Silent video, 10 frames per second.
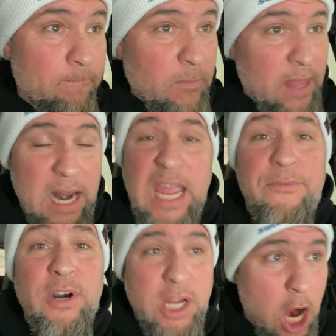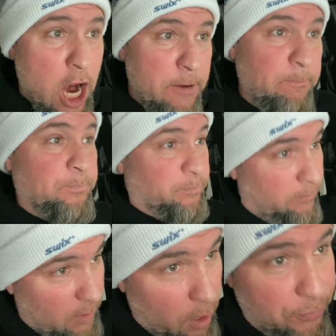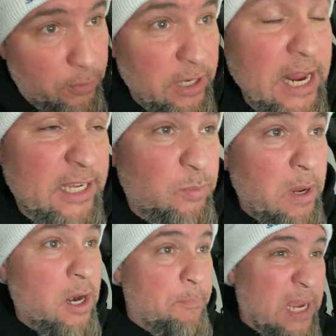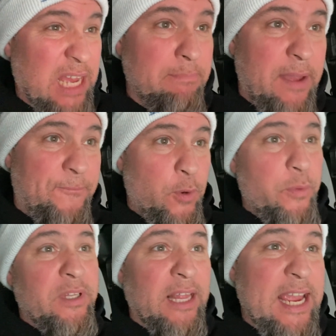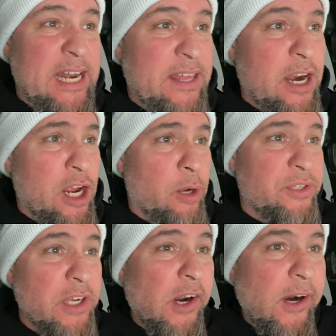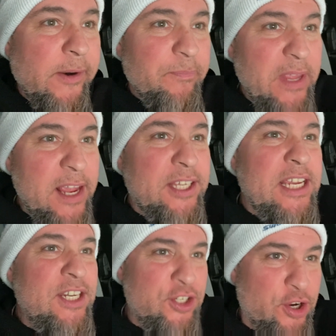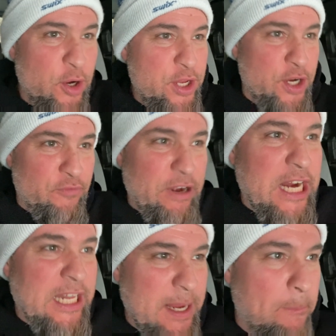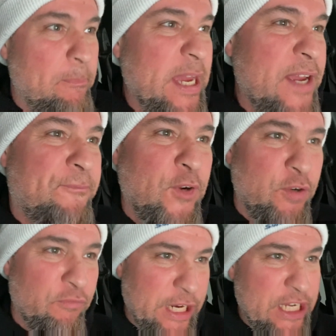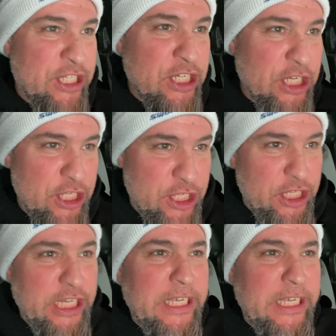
Then I gave her a card, go through the next window, pick up my food. The lady there goes, Is it true you're really Bigfoot researcher?